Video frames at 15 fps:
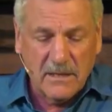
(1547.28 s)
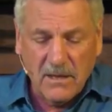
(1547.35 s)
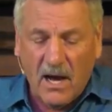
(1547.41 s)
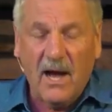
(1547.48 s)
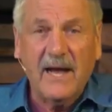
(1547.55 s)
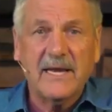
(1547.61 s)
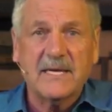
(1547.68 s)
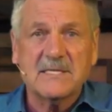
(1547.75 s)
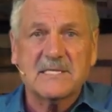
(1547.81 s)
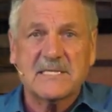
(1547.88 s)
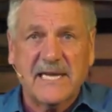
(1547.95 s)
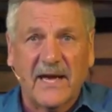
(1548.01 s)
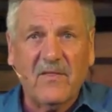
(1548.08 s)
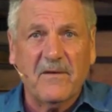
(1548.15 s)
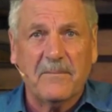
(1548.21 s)
God is
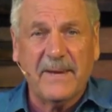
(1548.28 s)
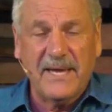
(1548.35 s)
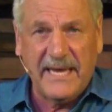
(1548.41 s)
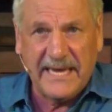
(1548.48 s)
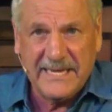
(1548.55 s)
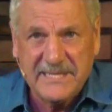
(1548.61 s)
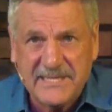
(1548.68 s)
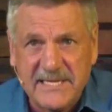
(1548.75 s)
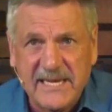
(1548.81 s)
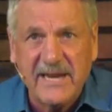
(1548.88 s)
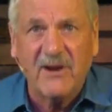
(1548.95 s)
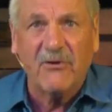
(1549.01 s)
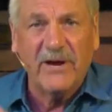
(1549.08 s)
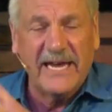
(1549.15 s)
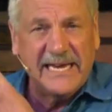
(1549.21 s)
telling me He's
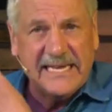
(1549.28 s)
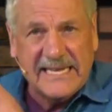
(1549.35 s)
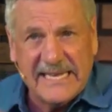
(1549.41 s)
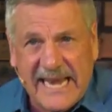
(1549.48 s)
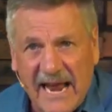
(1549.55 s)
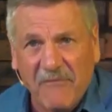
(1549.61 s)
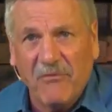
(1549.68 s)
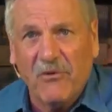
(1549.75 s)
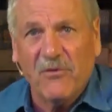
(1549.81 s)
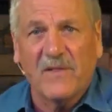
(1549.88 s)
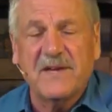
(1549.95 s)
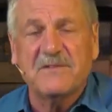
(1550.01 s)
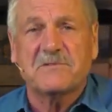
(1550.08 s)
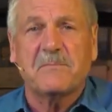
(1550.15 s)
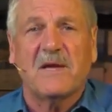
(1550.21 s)
near. He never
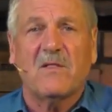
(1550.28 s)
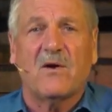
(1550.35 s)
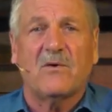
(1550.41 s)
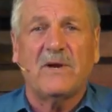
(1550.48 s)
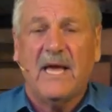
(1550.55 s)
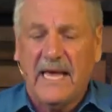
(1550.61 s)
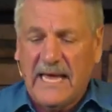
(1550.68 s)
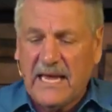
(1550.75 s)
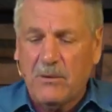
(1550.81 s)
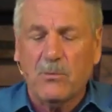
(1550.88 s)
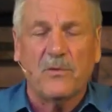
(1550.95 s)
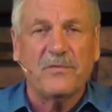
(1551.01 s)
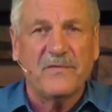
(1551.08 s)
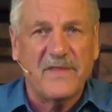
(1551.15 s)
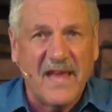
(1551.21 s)
leaves me alone. He
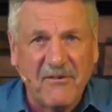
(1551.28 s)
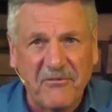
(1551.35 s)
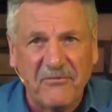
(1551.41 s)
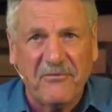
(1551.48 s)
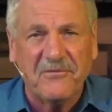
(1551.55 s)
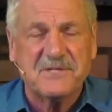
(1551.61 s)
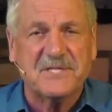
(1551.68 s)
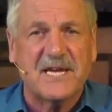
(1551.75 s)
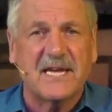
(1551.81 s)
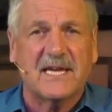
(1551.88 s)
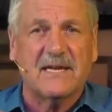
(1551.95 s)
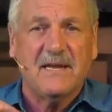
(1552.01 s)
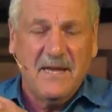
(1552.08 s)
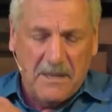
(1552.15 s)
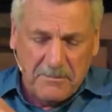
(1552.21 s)
will never
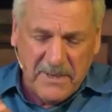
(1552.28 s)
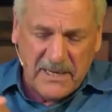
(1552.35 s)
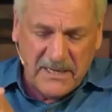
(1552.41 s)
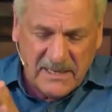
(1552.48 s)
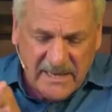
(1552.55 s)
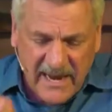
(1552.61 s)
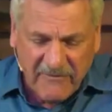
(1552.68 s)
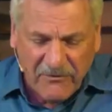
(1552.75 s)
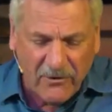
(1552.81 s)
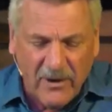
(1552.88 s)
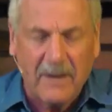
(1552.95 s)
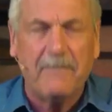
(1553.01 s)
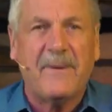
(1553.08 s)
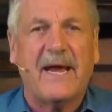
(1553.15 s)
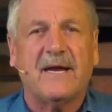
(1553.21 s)
forsake me, never
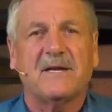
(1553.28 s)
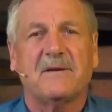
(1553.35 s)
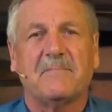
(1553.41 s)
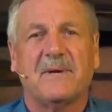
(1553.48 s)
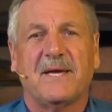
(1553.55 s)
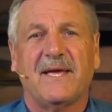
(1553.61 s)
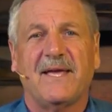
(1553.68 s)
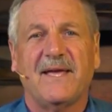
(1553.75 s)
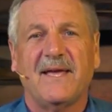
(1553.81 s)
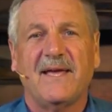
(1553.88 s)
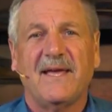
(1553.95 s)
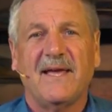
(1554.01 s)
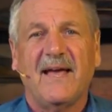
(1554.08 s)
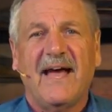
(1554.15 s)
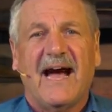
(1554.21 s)
abandon me.
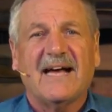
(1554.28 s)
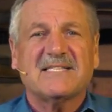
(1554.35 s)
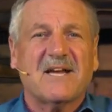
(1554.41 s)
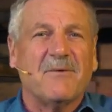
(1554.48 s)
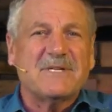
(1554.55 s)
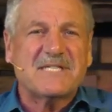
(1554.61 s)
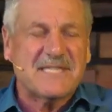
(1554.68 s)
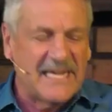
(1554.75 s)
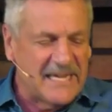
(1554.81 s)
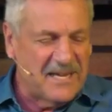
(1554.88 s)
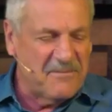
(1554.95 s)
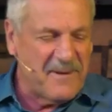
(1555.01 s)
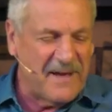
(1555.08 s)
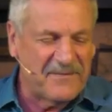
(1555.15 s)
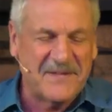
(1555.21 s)
As I was
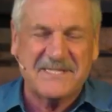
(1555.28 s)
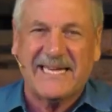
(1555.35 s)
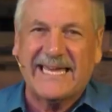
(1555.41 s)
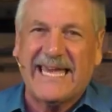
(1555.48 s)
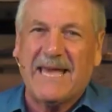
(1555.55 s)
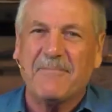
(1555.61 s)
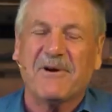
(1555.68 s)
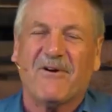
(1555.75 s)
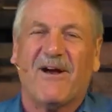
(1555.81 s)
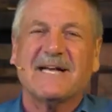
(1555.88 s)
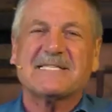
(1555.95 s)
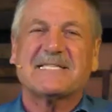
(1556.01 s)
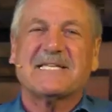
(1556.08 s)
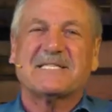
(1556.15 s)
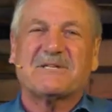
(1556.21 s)
thinking about this, I came
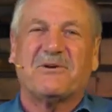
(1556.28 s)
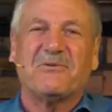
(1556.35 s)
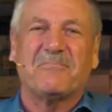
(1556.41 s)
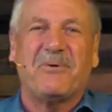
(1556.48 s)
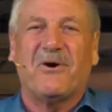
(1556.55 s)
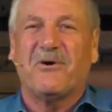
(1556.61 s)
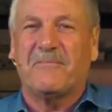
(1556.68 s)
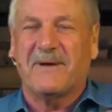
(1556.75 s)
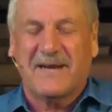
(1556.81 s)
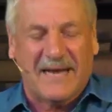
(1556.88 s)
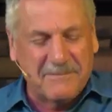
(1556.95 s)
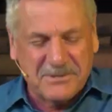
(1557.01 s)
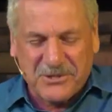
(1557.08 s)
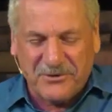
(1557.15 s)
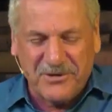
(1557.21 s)
across this old poem, and
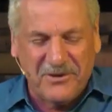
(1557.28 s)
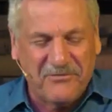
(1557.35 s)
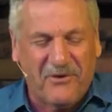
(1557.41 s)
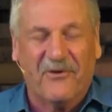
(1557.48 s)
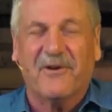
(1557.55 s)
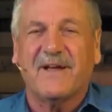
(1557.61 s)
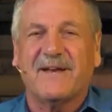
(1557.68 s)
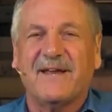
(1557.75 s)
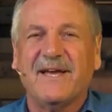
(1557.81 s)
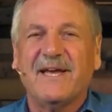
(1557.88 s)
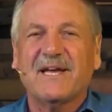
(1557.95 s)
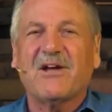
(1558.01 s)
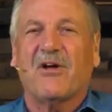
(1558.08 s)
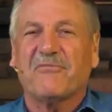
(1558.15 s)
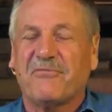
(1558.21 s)
I'm sure you've heard it,
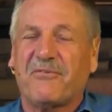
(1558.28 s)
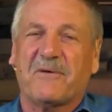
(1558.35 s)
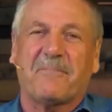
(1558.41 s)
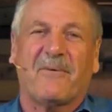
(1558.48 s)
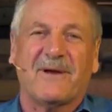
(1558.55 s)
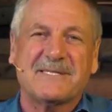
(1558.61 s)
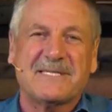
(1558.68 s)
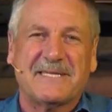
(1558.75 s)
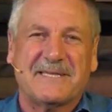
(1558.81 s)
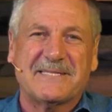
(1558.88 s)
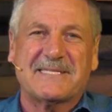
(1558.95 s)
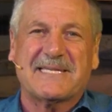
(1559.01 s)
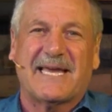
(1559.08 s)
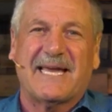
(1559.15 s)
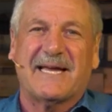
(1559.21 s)
called Footprints in the
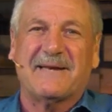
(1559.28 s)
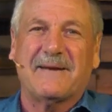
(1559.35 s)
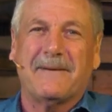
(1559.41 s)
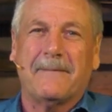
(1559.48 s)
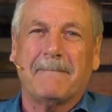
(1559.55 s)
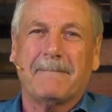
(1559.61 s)
Sand.